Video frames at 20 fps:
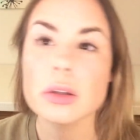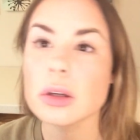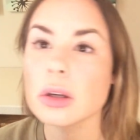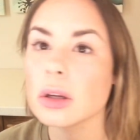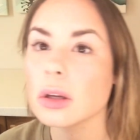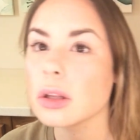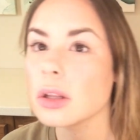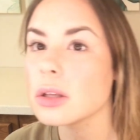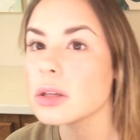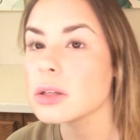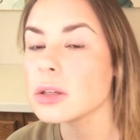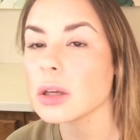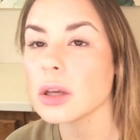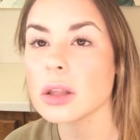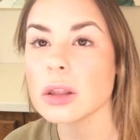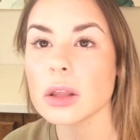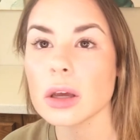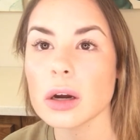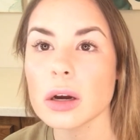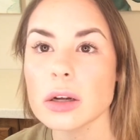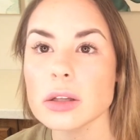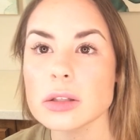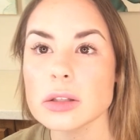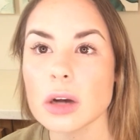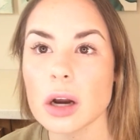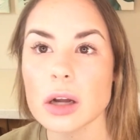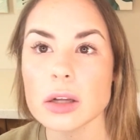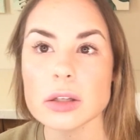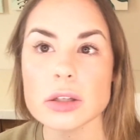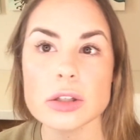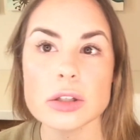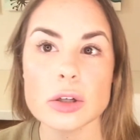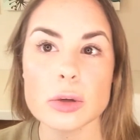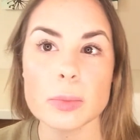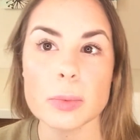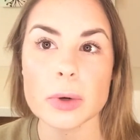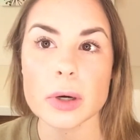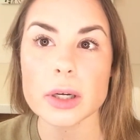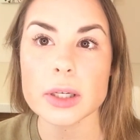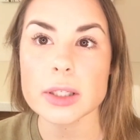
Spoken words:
you can see it there. It's not super